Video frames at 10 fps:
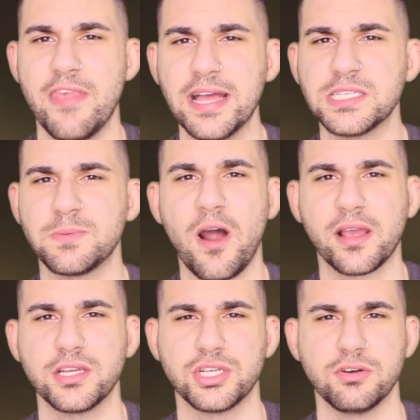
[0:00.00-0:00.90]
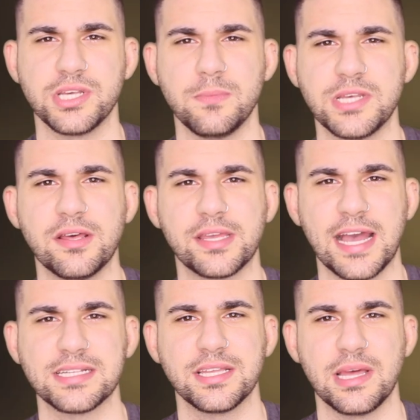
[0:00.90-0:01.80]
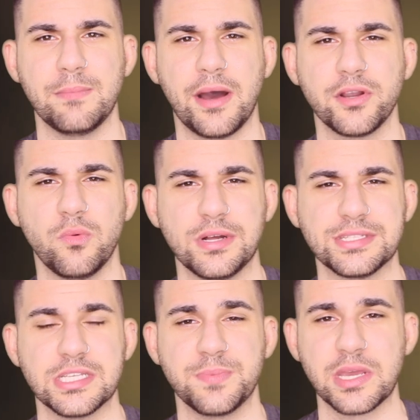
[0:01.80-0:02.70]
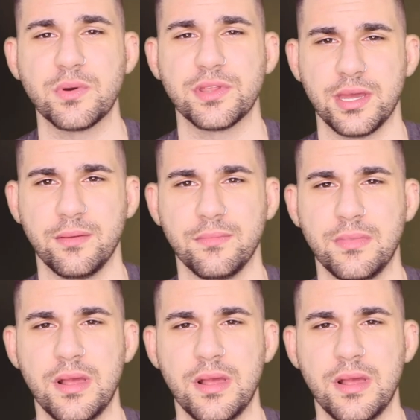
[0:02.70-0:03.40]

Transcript: Then Sprocket shows up, telling Gasket that Mondo wants to speak with him.